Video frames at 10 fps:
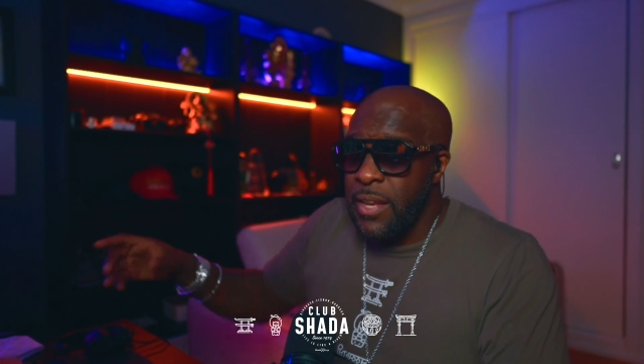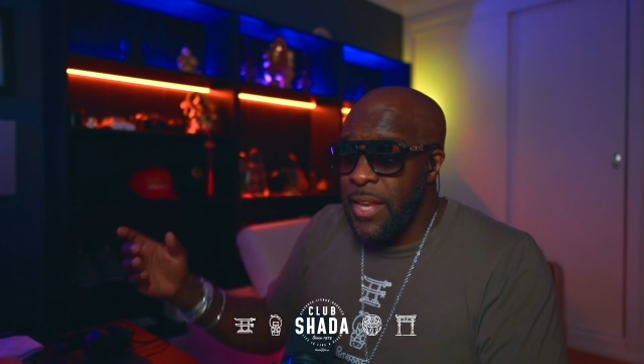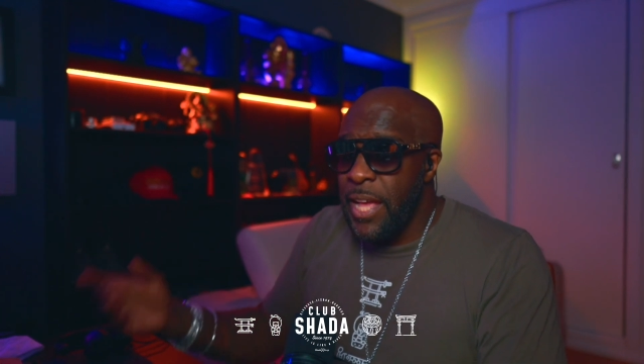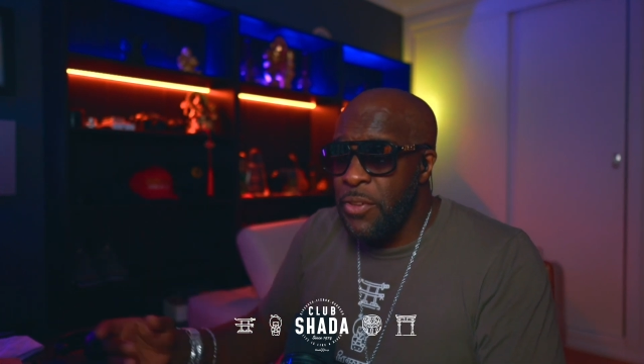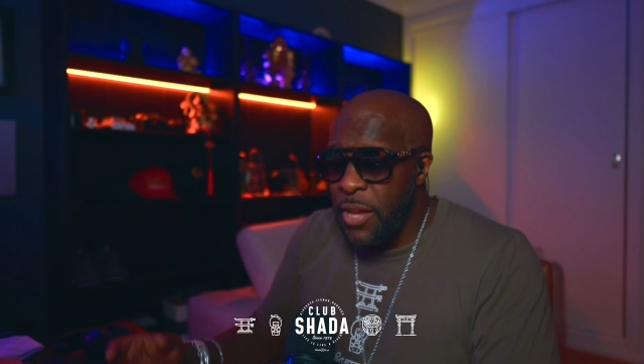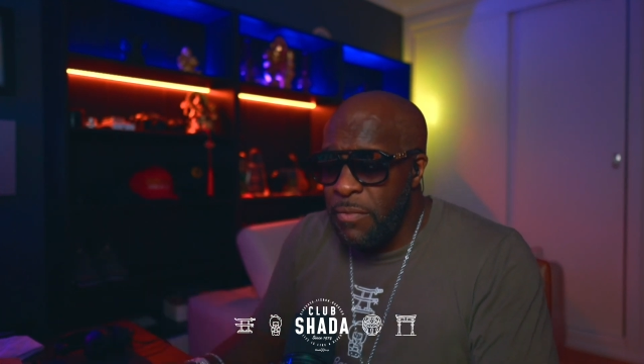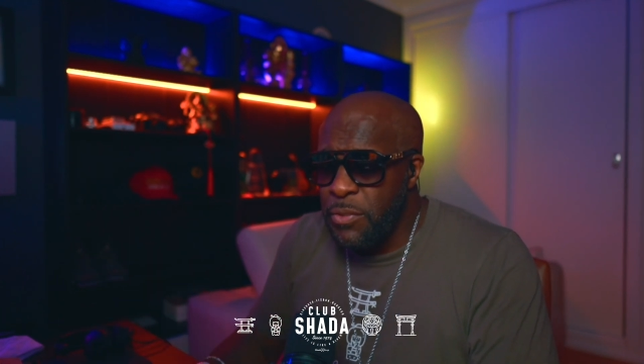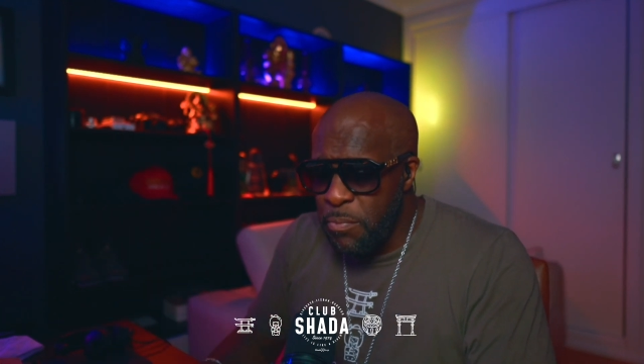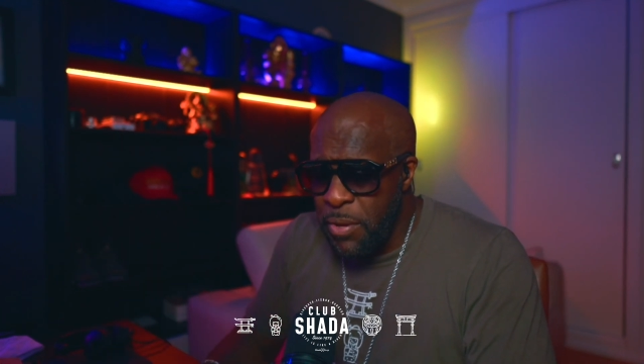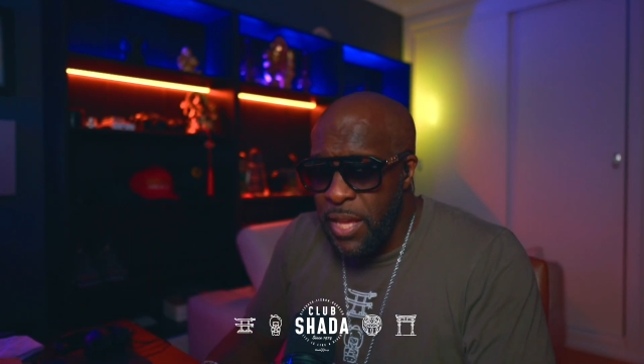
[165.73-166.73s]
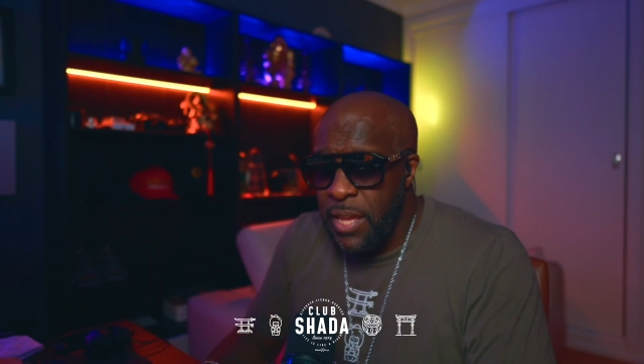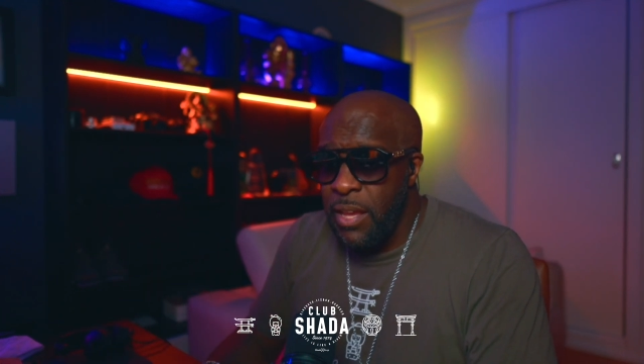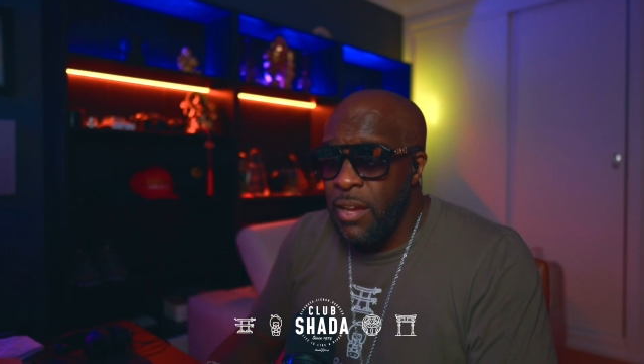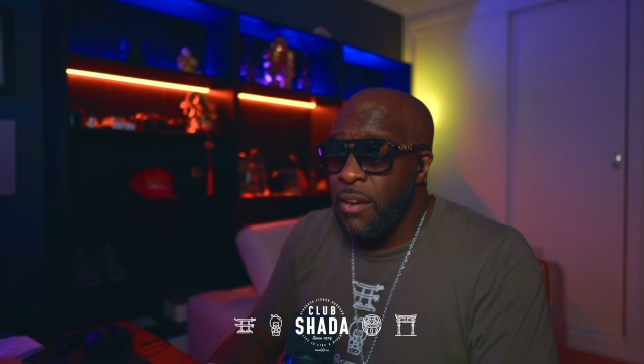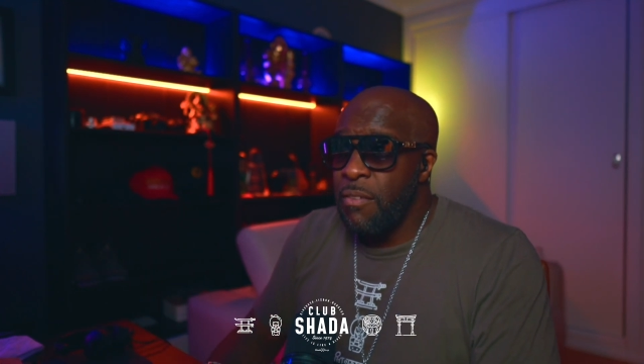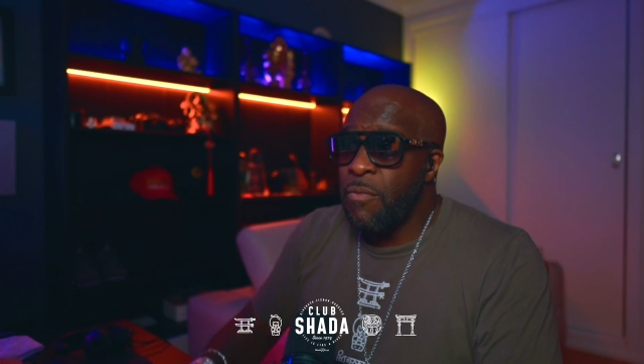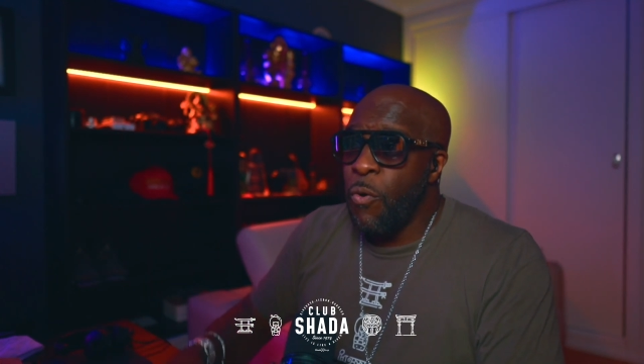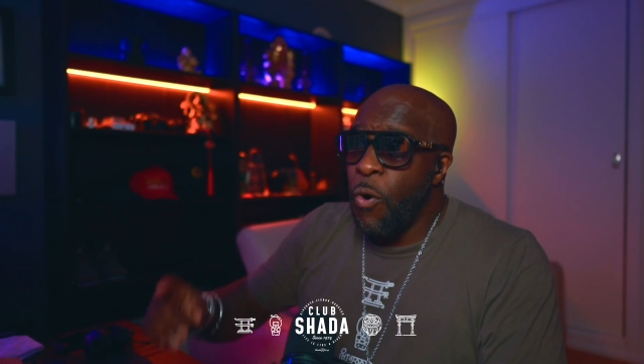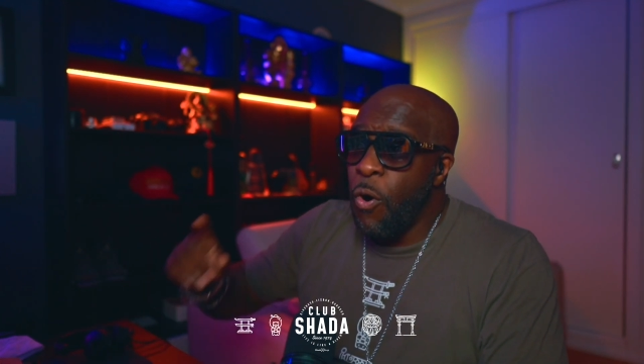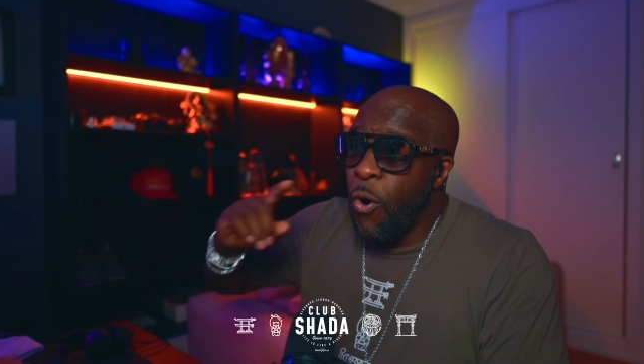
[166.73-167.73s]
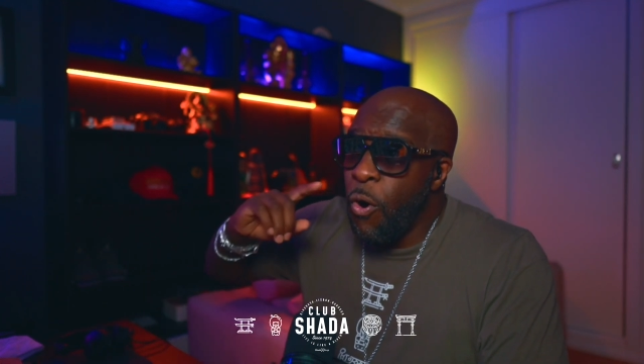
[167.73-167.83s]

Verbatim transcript: and then you have to pay for